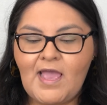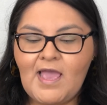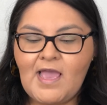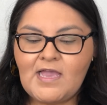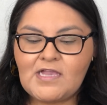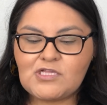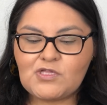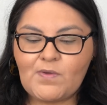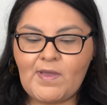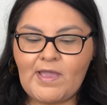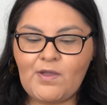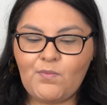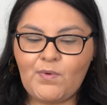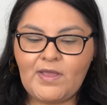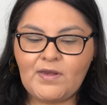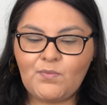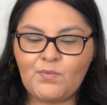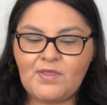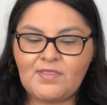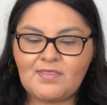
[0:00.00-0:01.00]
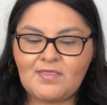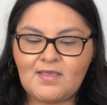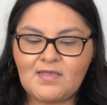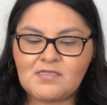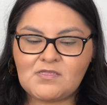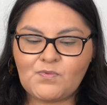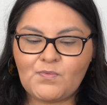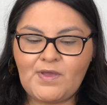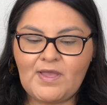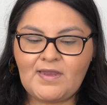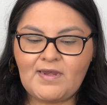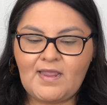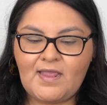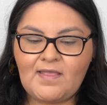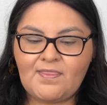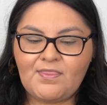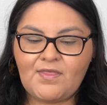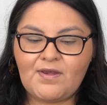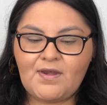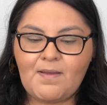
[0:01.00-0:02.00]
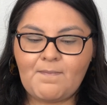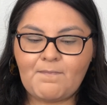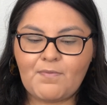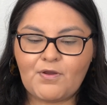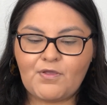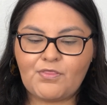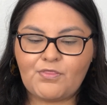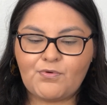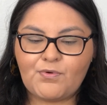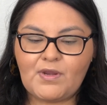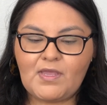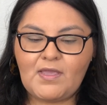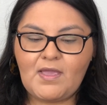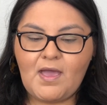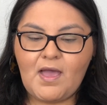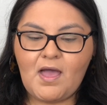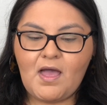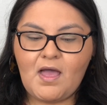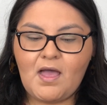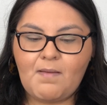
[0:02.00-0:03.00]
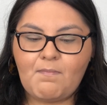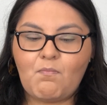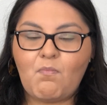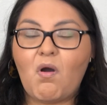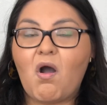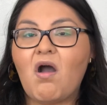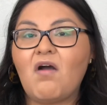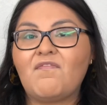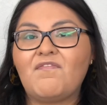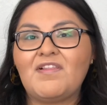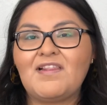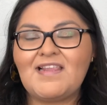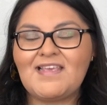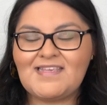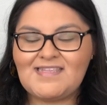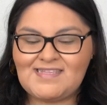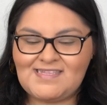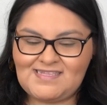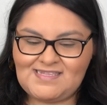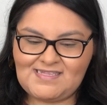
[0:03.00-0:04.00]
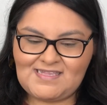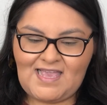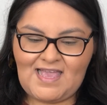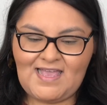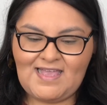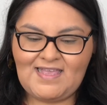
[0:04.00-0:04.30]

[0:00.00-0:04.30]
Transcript: So I went with this one in the number 3 Marvelous.